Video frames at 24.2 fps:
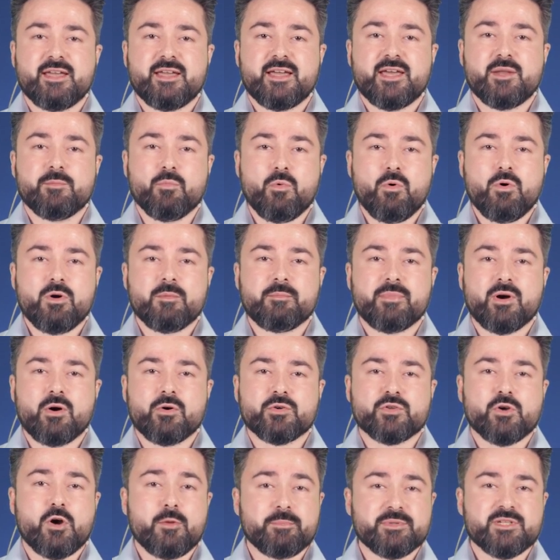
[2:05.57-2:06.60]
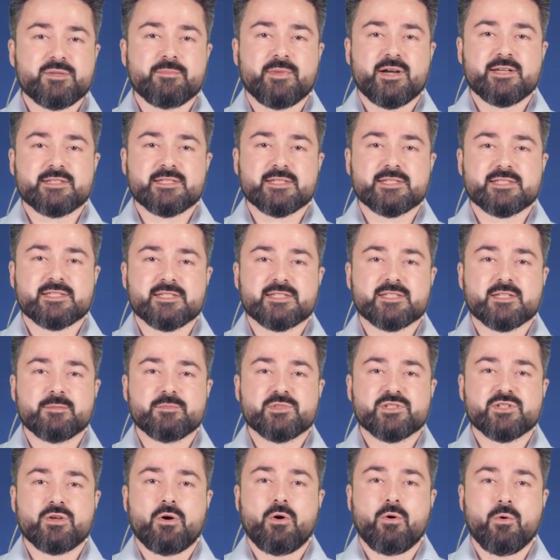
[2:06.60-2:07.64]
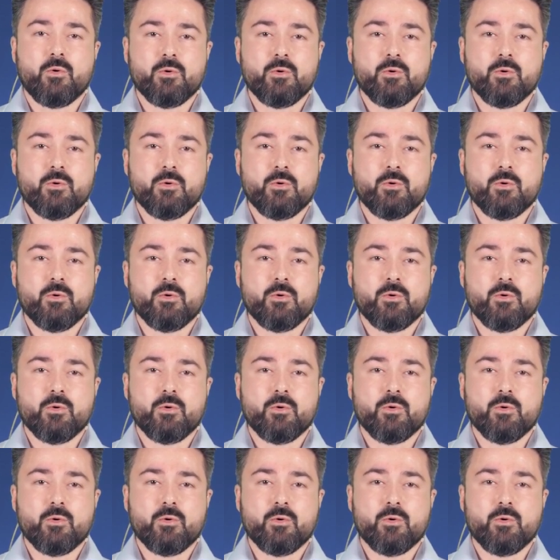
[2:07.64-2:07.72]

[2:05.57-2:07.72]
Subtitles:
and more about optimizing systems